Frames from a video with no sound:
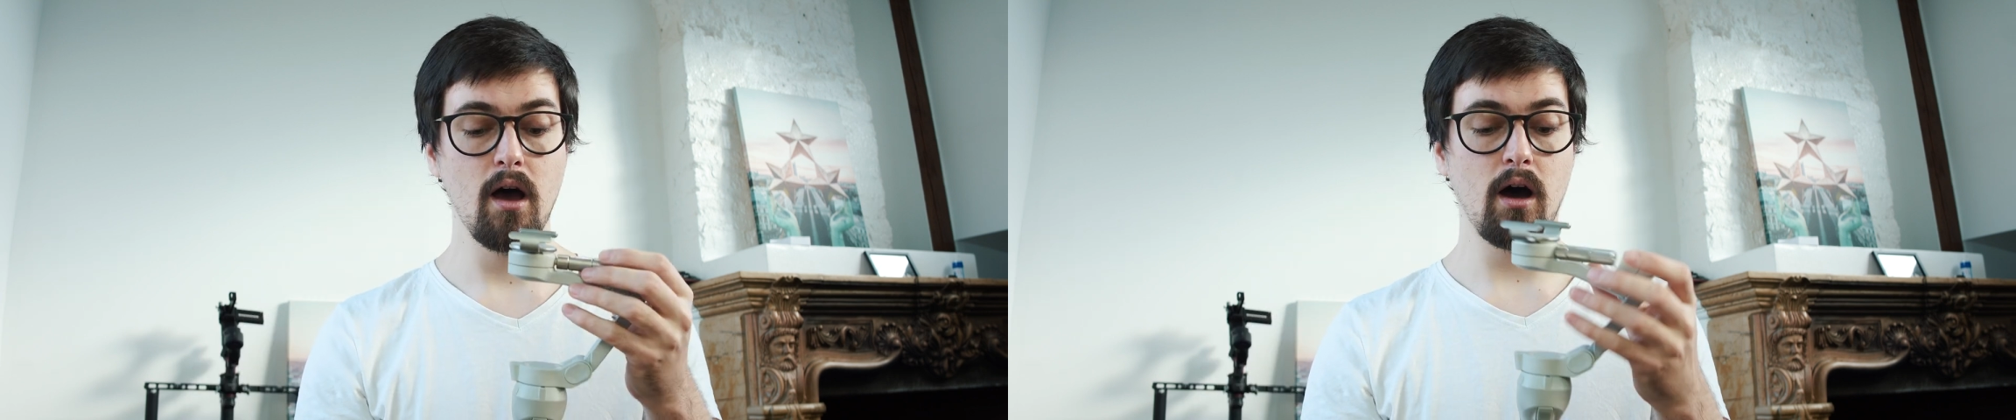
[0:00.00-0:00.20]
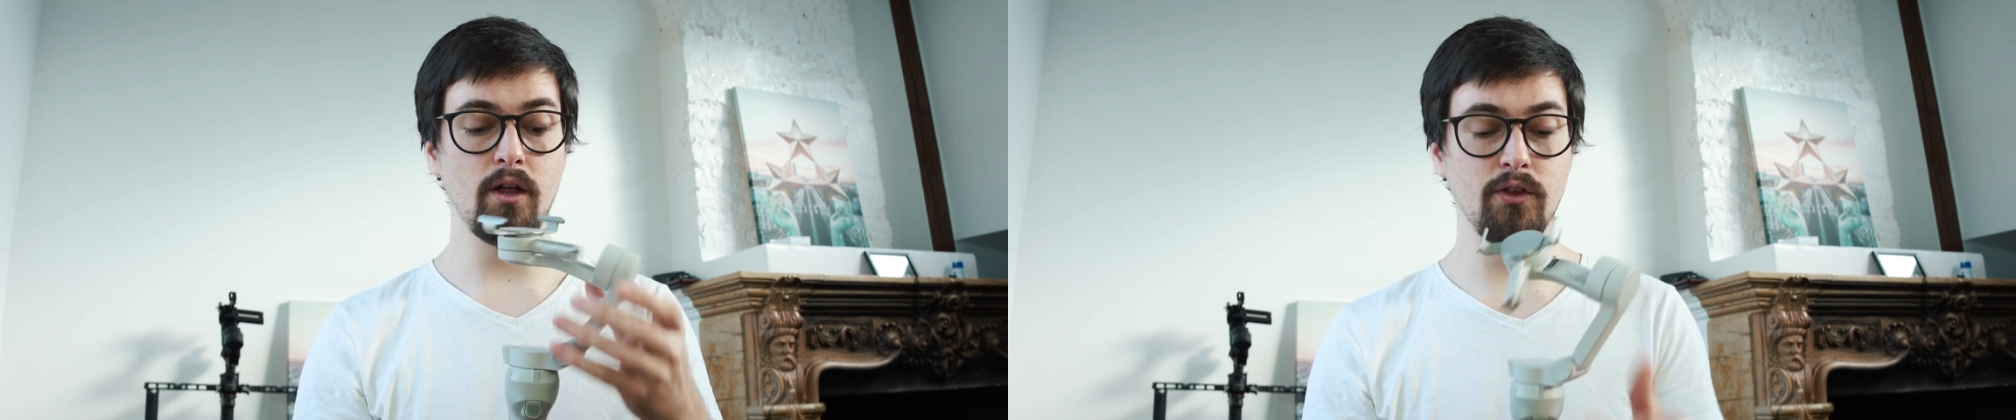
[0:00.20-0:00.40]

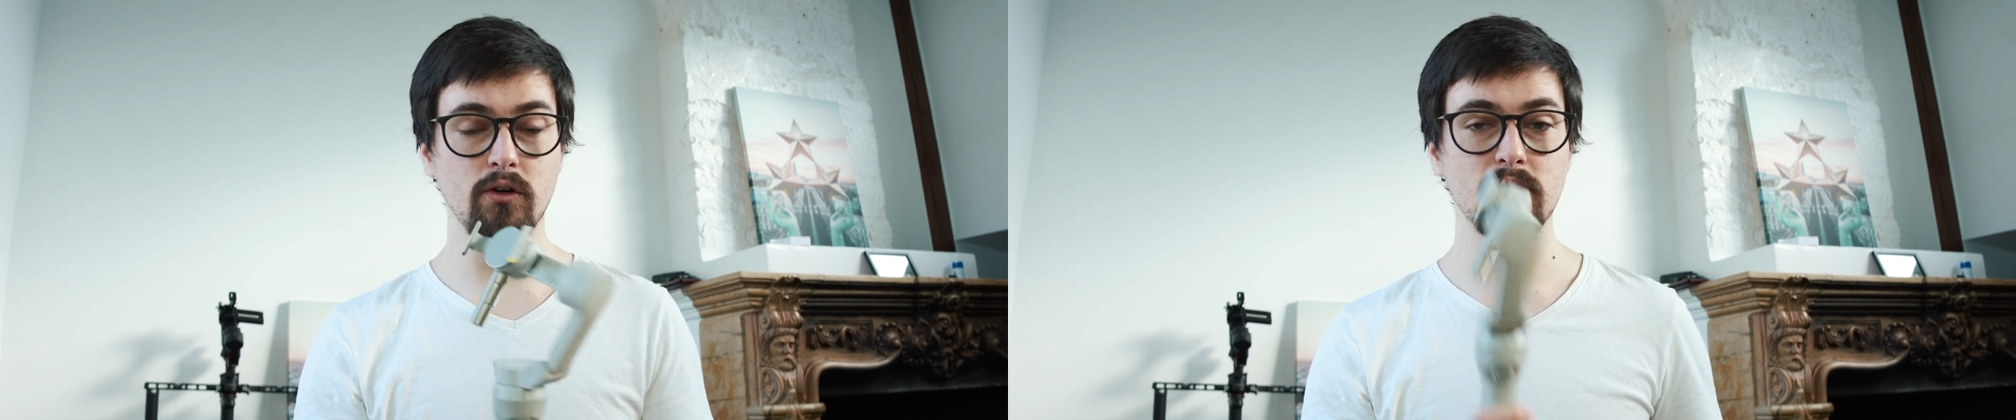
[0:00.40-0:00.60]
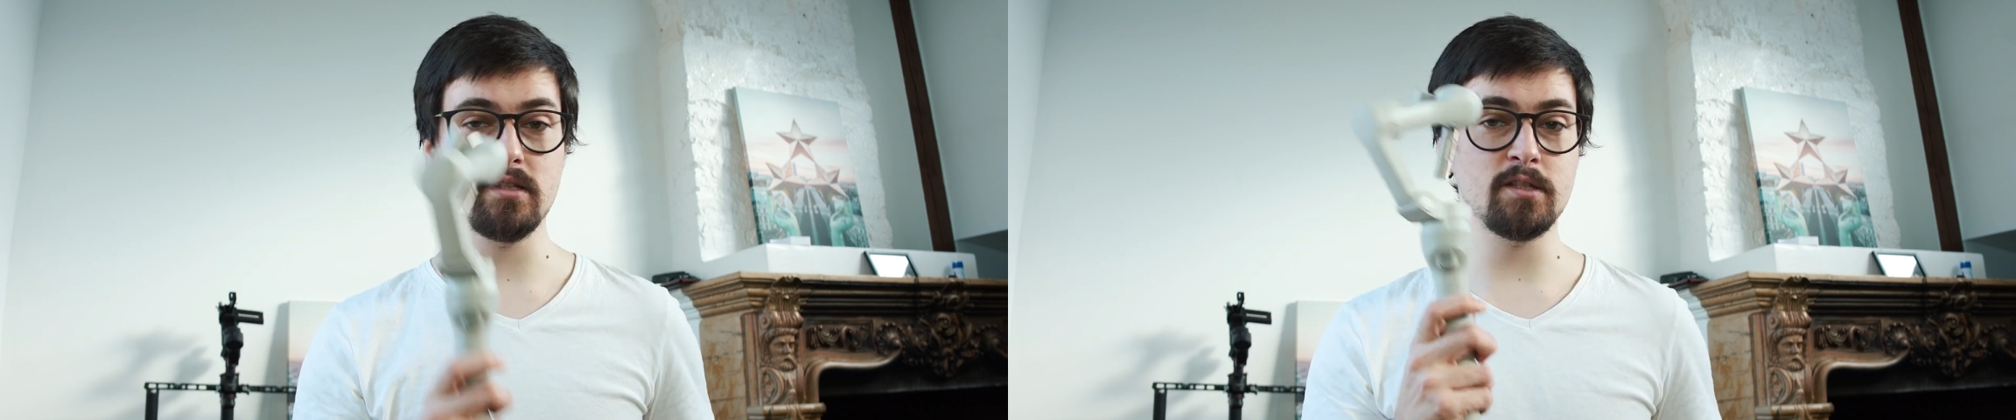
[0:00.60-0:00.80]

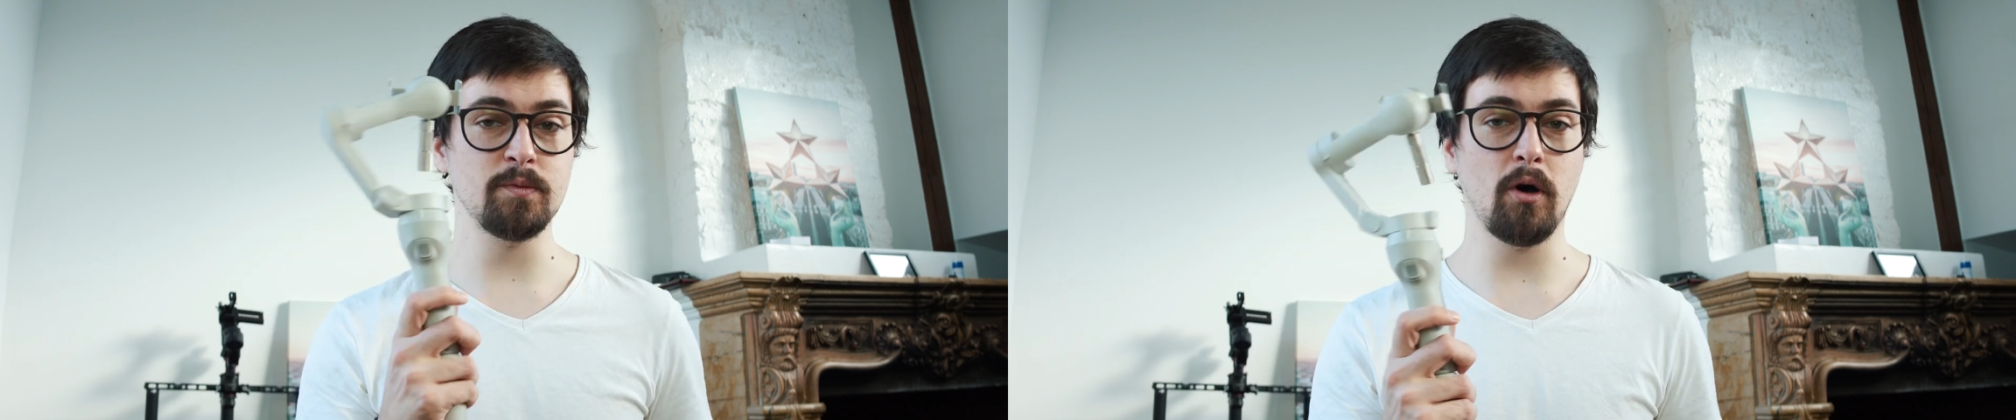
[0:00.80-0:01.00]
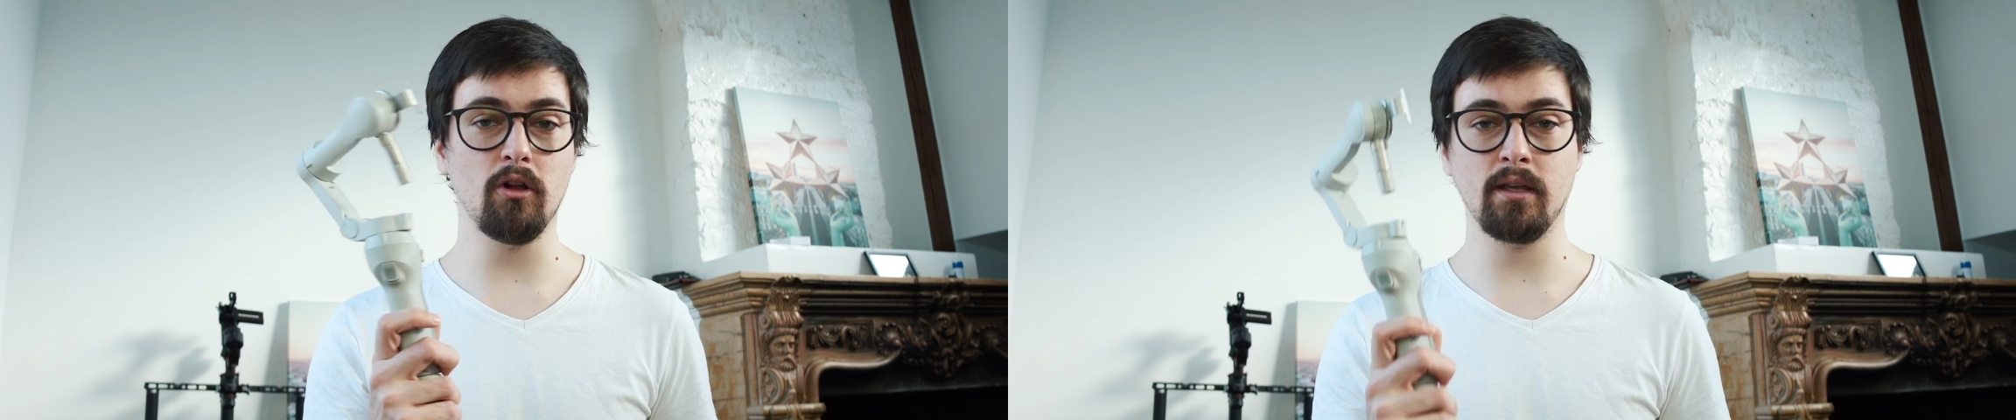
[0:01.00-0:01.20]
Although this
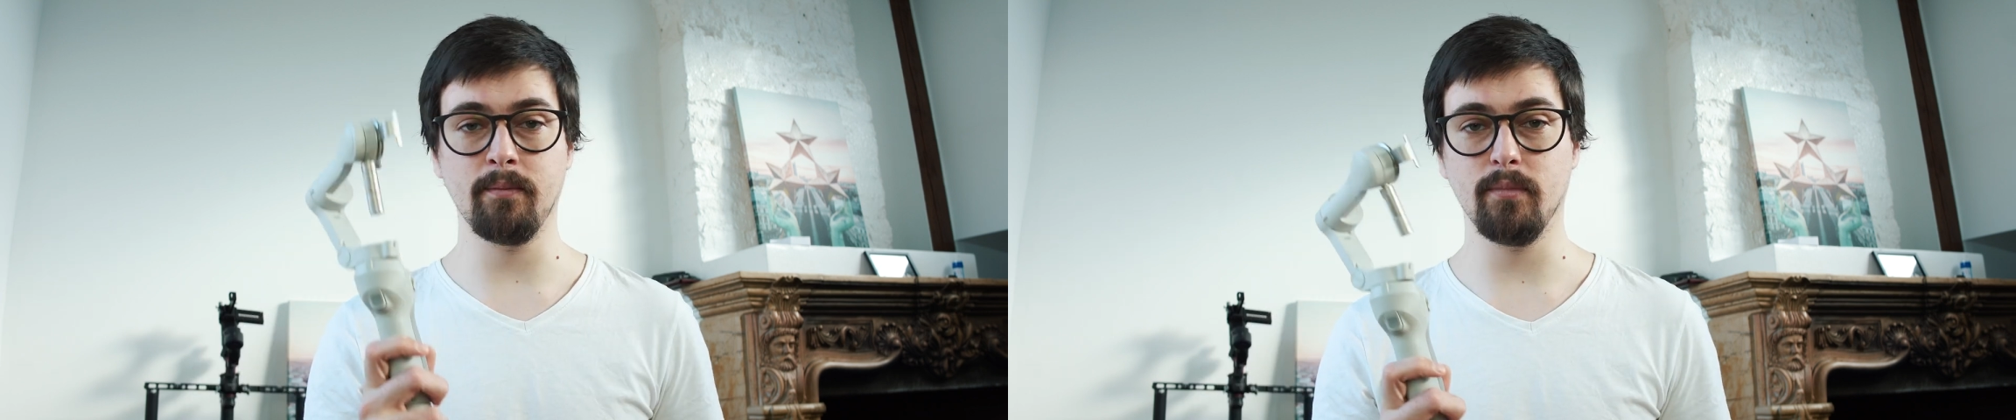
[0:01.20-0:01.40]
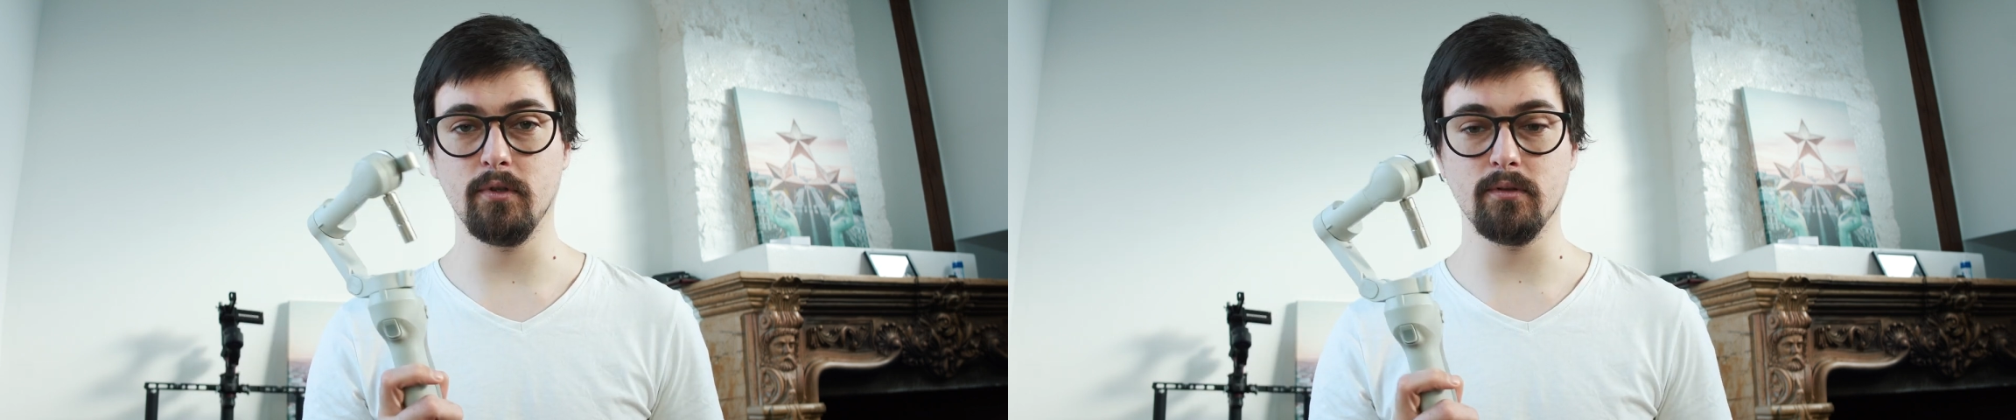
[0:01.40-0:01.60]
small
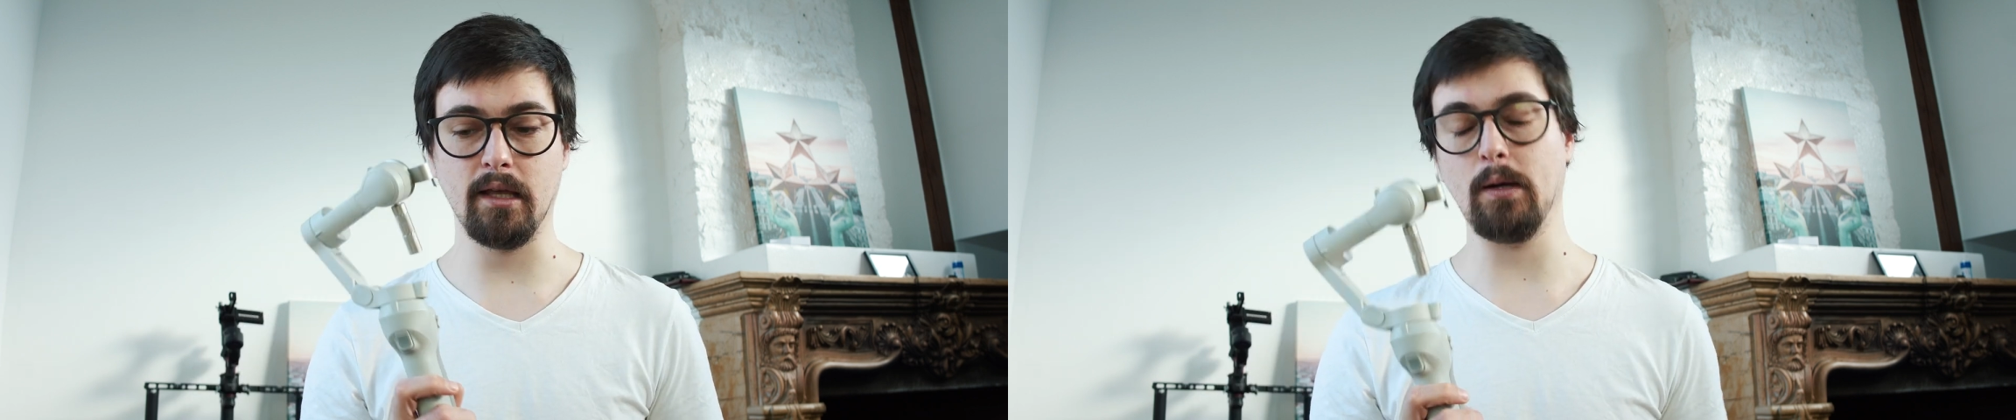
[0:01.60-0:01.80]
gimbal,